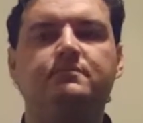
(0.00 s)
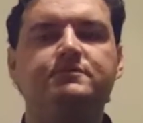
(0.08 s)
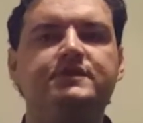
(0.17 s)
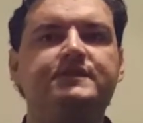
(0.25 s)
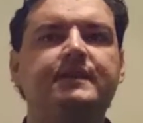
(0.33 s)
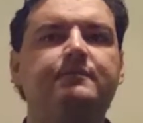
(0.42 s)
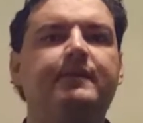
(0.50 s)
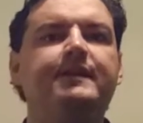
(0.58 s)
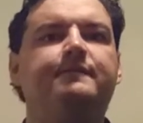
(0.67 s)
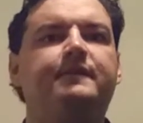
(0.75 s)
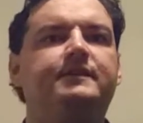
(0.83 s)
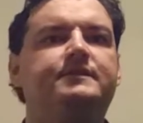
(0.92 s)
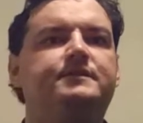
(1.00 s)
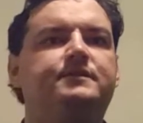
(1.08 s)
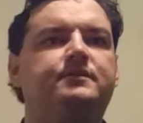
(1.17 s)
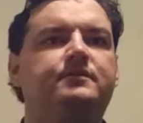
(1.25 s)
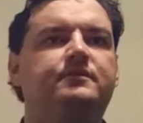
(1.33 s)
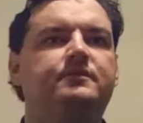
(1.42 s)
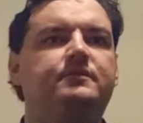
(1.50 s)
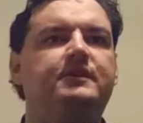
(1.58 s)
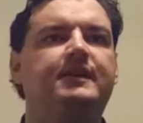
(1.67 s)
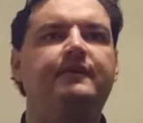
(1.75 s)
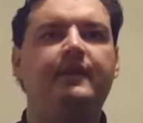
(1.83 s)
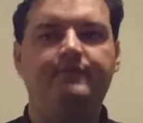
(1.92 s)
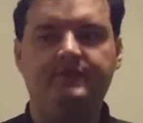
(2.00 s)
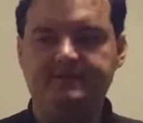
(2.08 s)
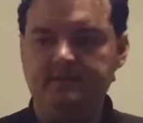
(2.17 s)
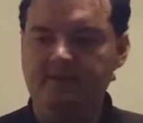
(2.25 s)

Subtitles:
just get rid of it. If